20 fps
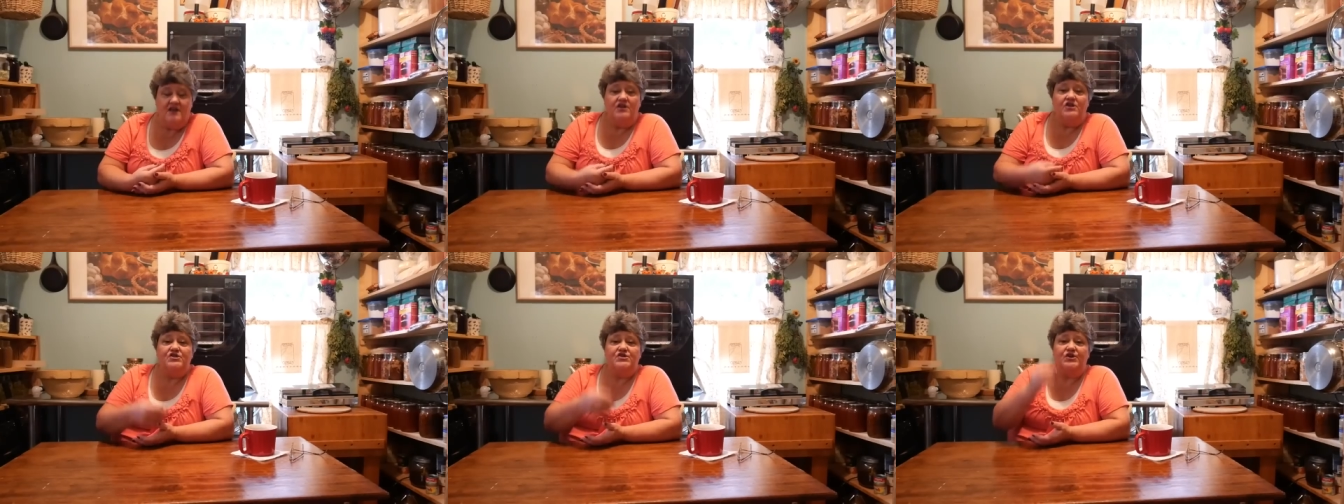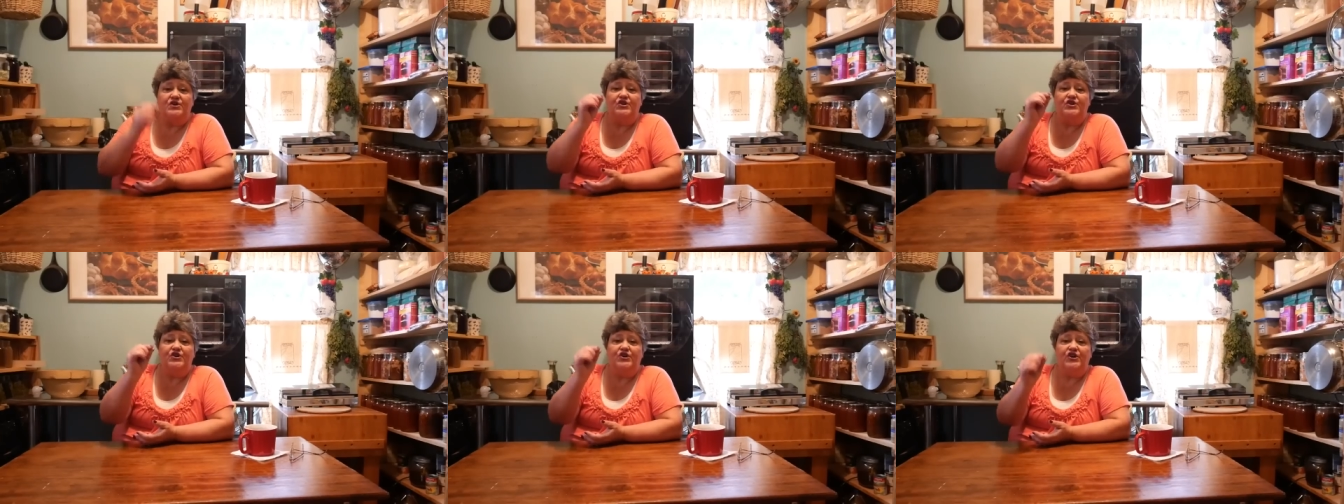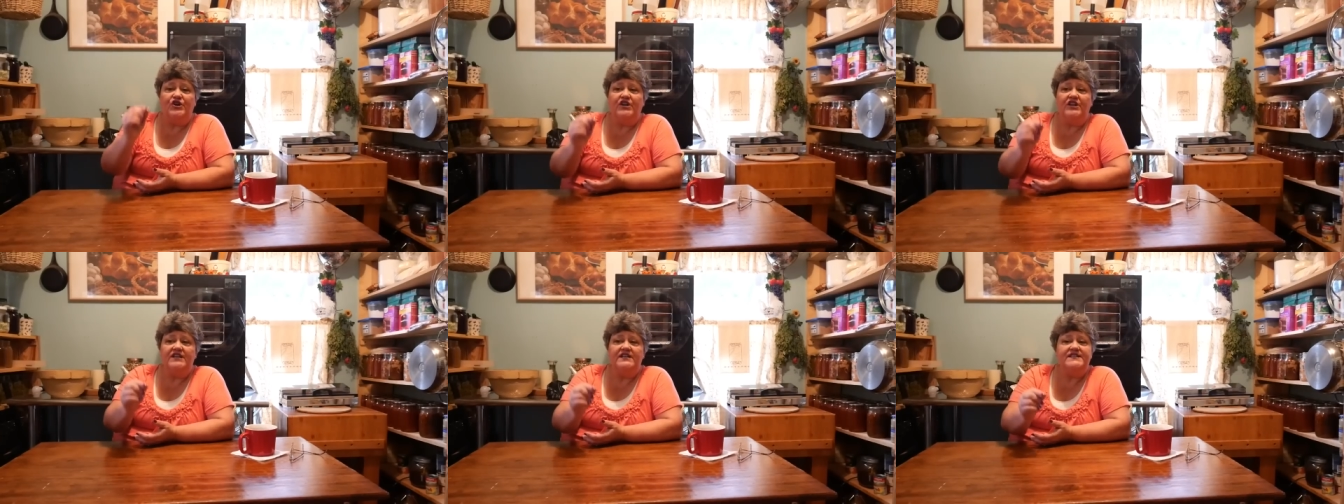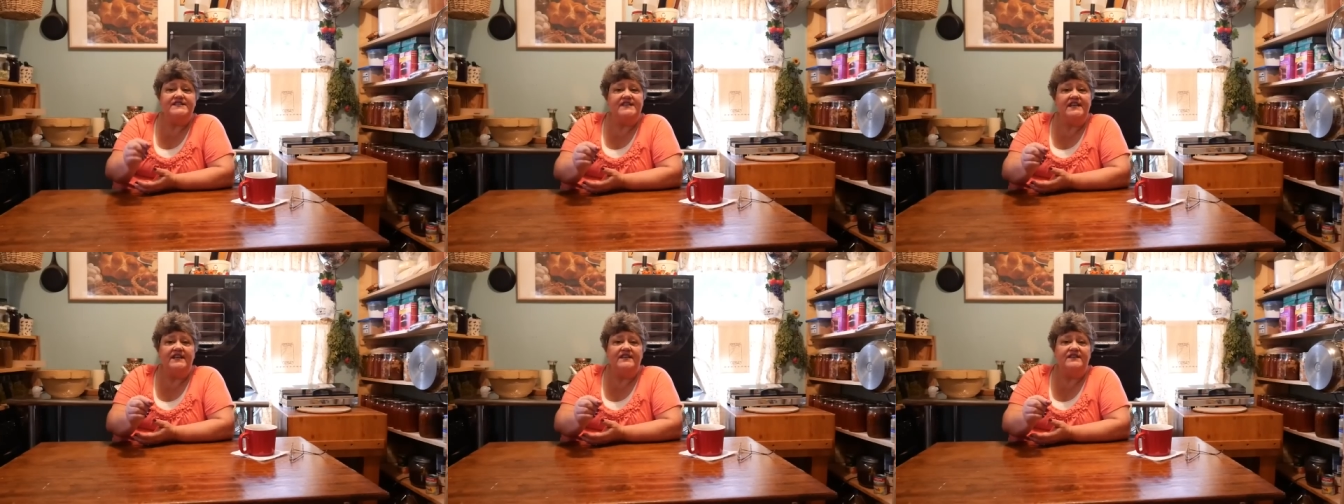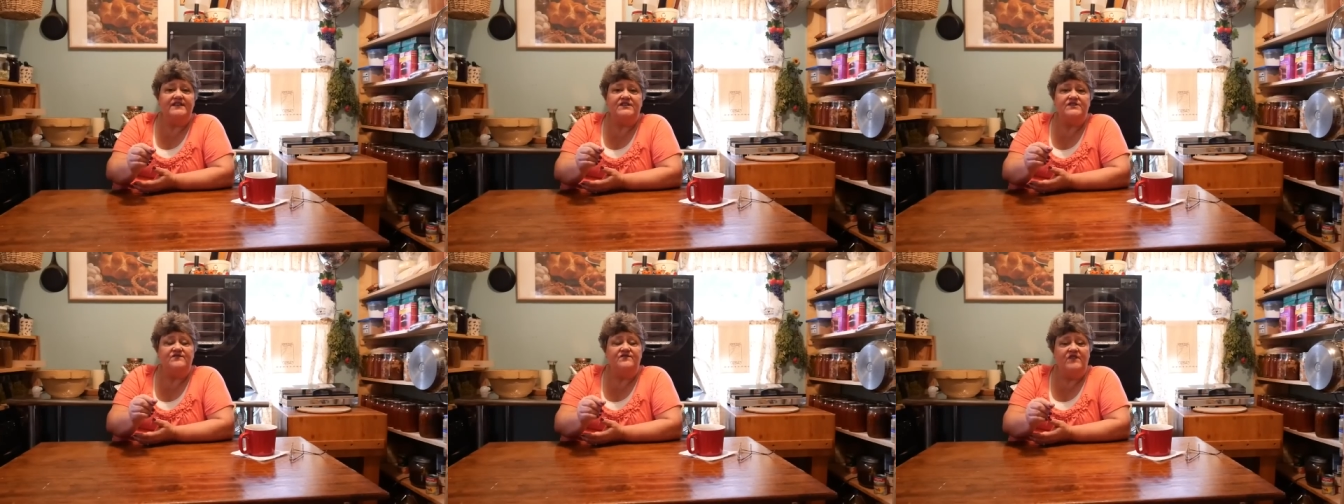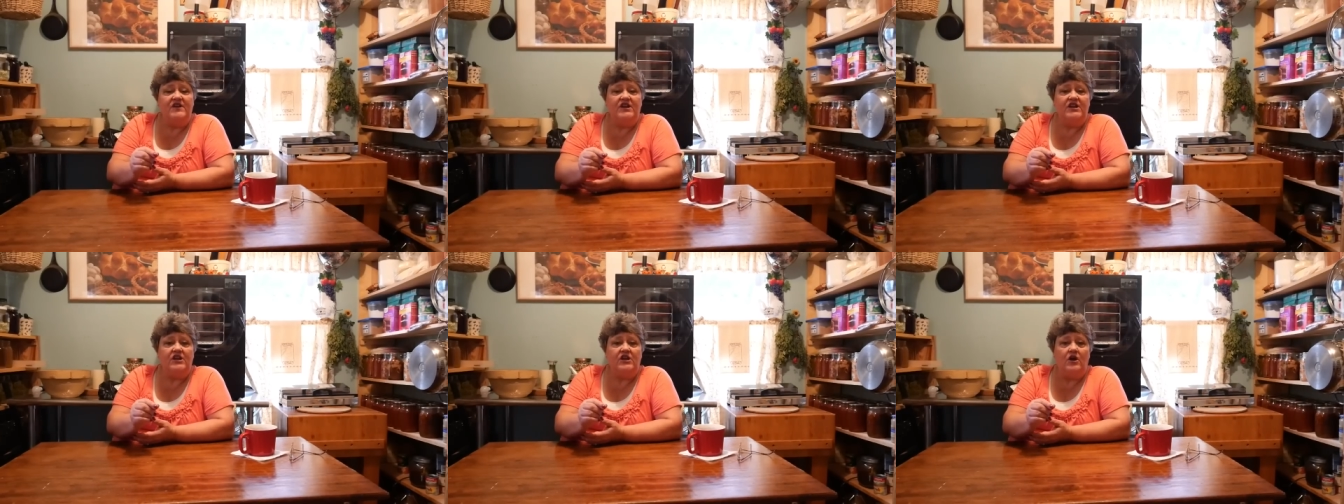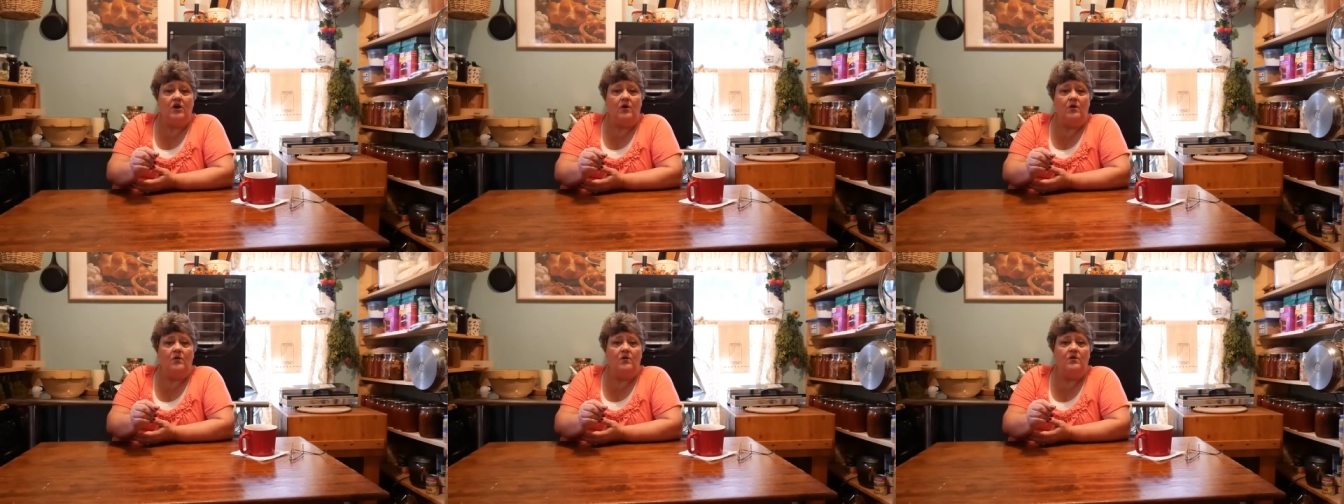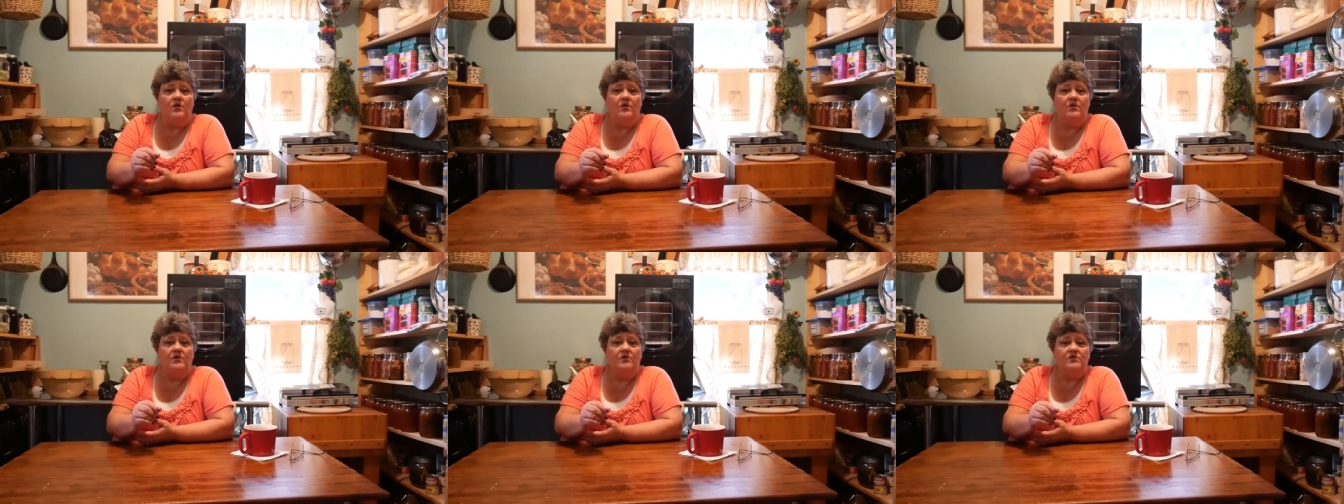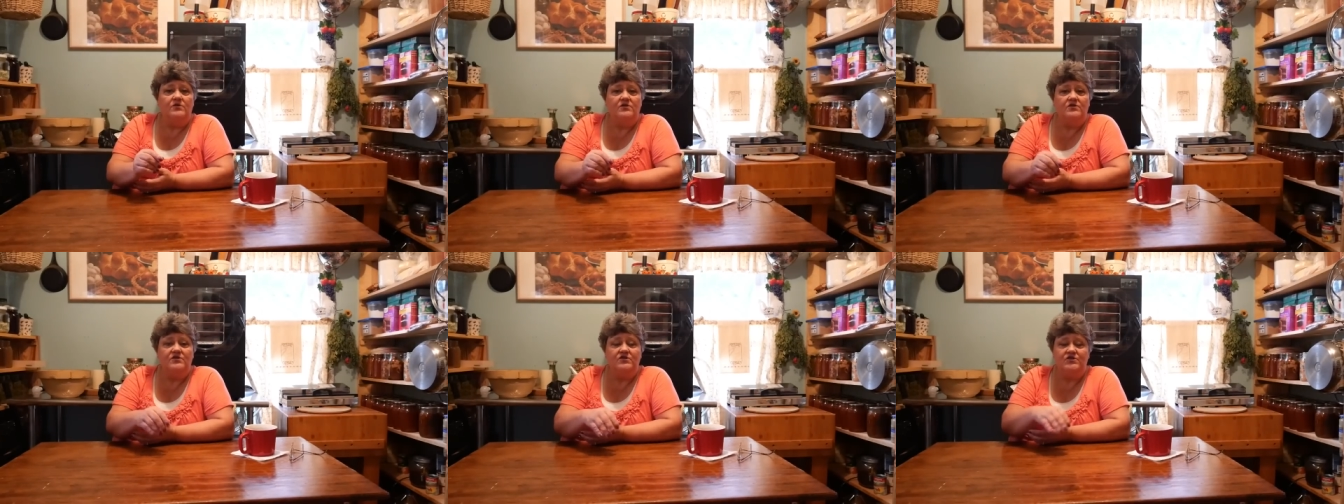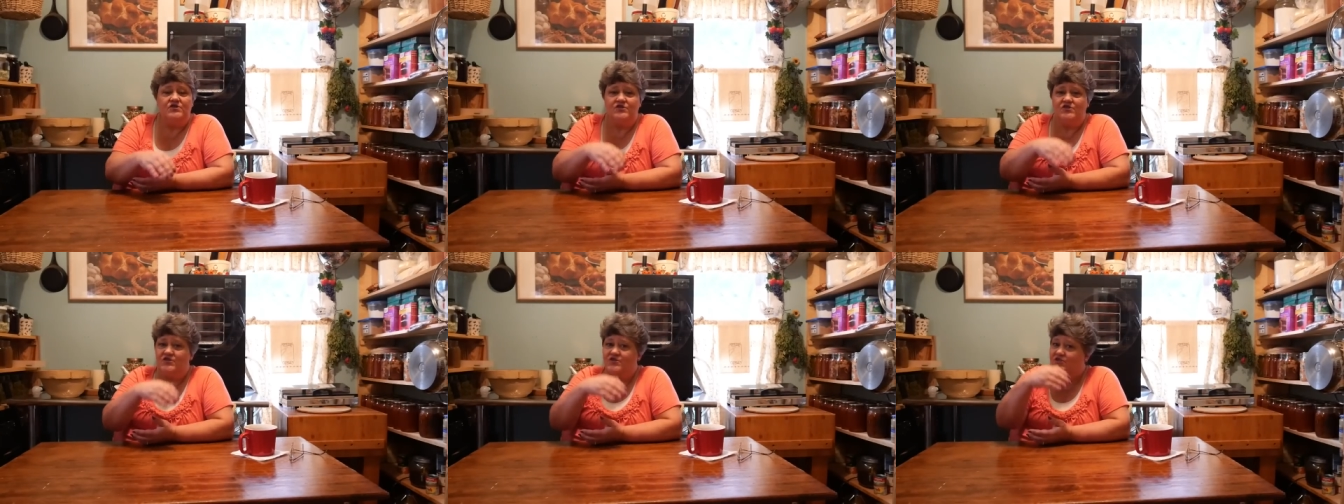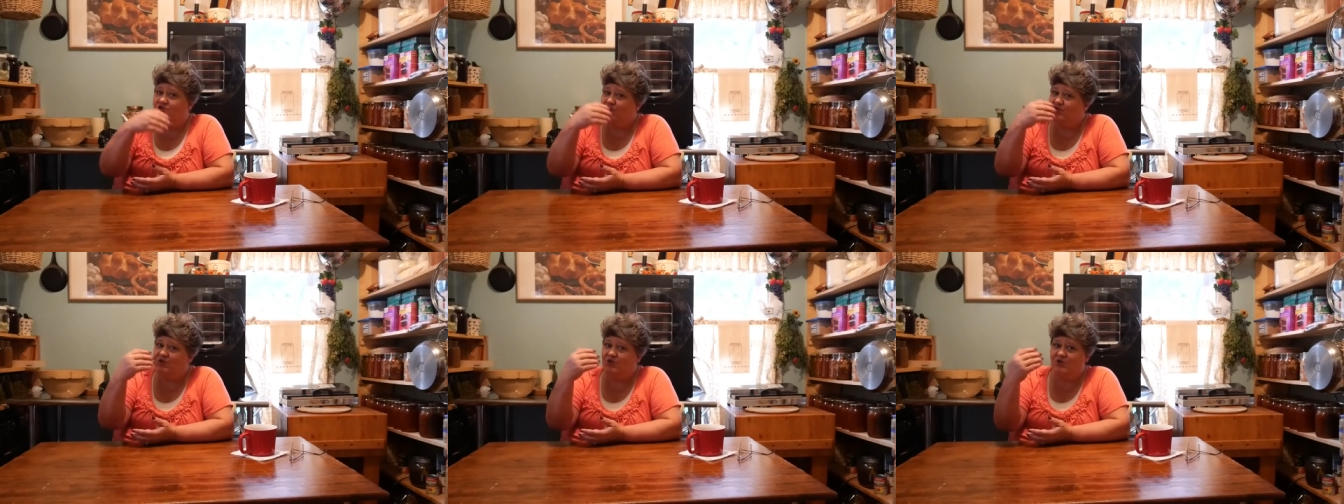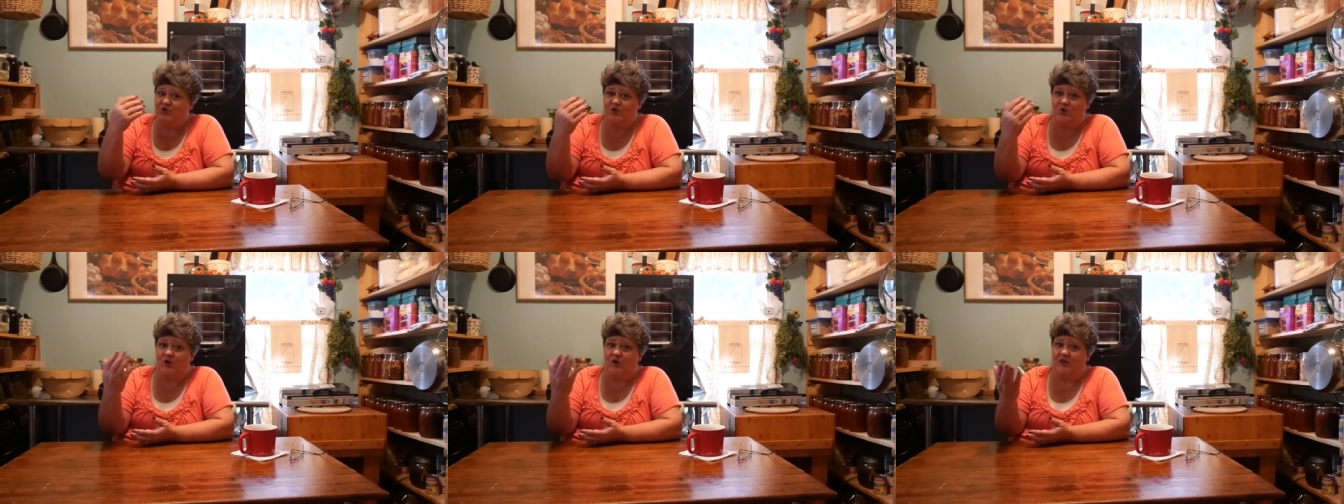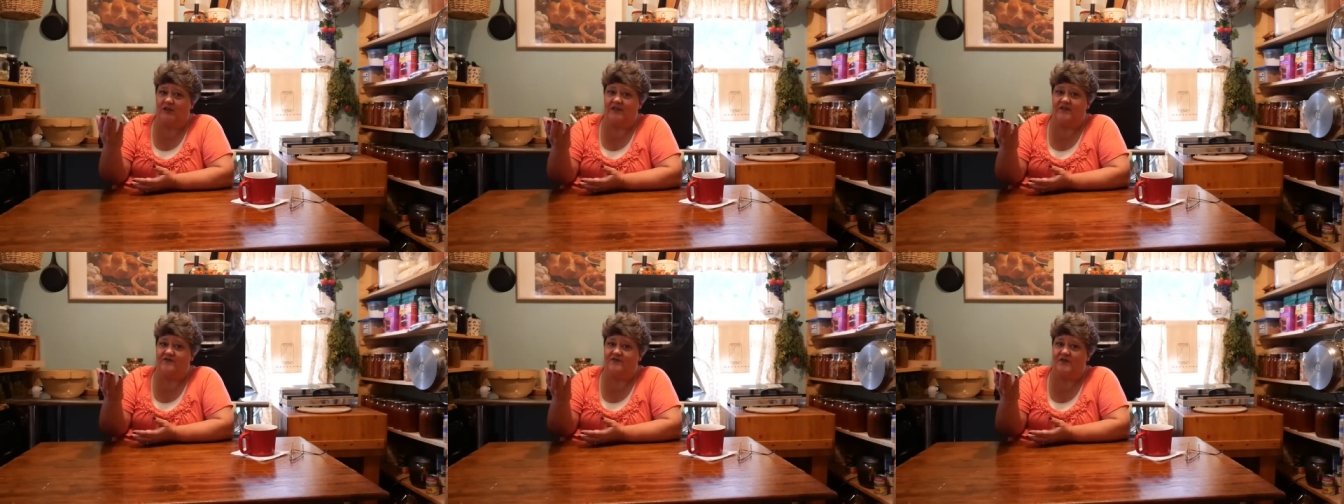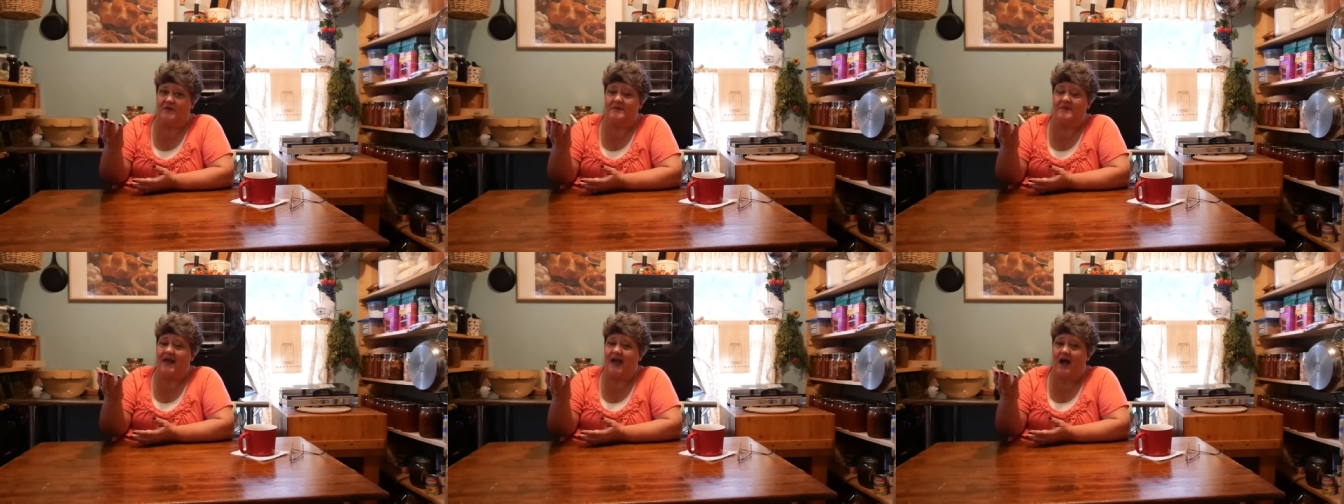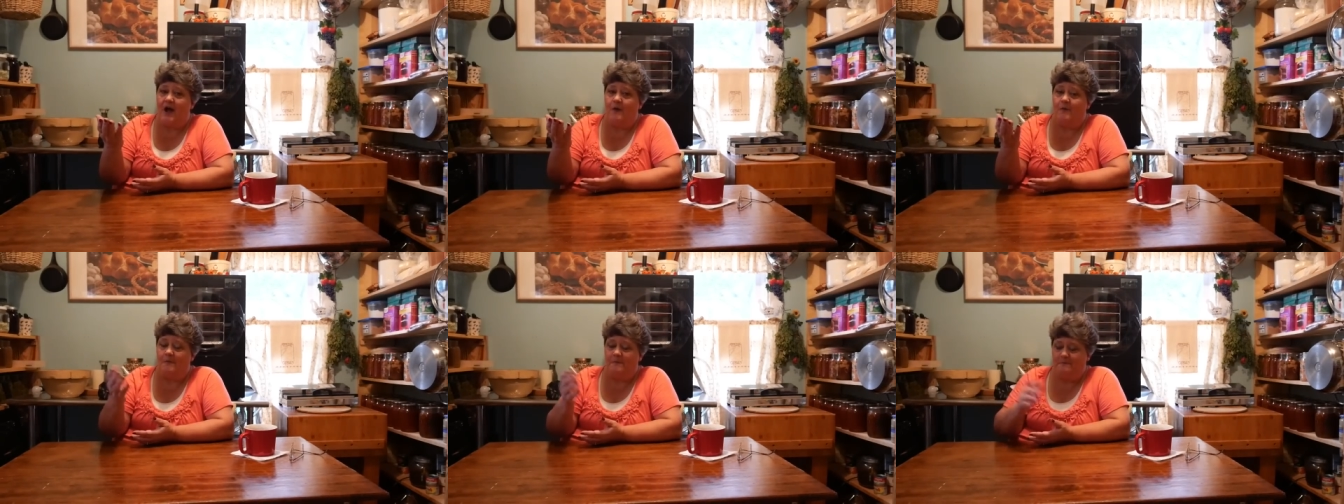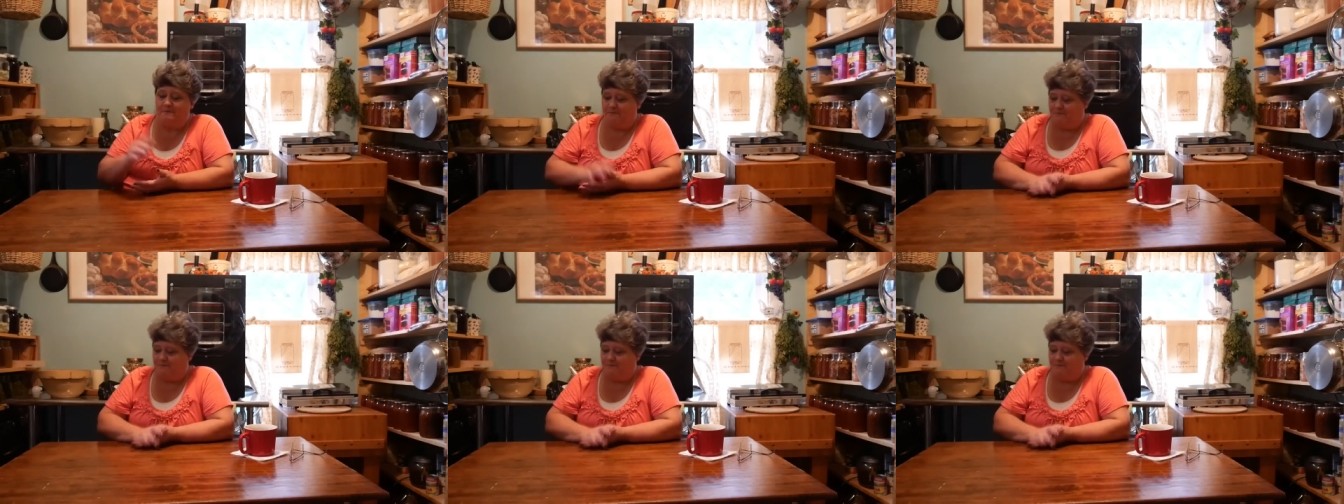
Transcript: So you're going to see this video shortly from now.